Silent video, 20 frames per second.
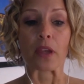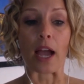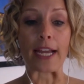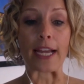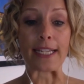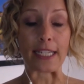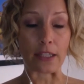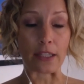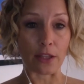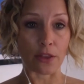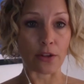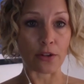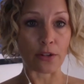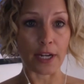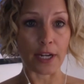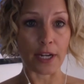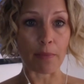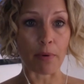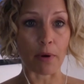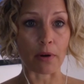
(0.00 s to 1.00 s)
i did the
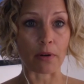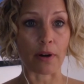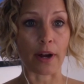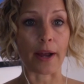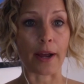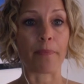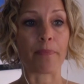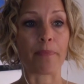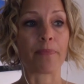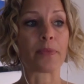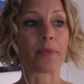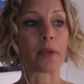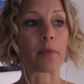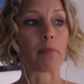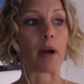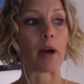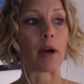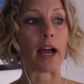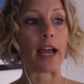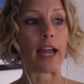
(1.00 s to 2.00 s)
30 day program
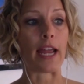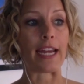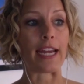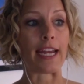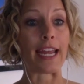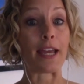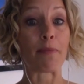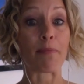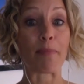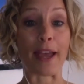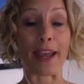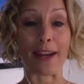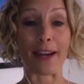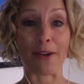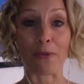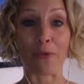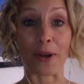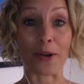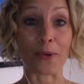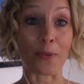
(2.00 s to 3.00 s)
my hip
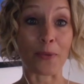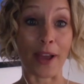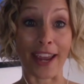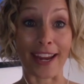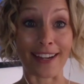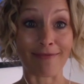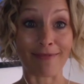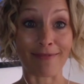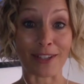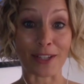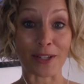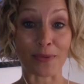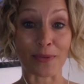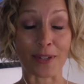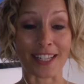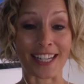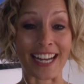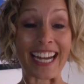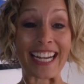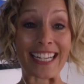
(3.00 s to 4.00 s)
pain went away this was
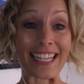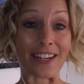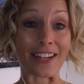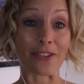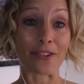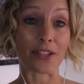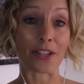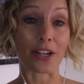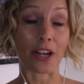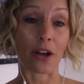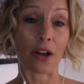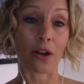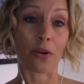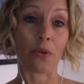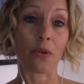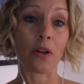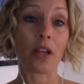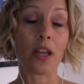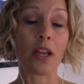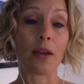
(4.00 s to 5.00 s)
nine years ago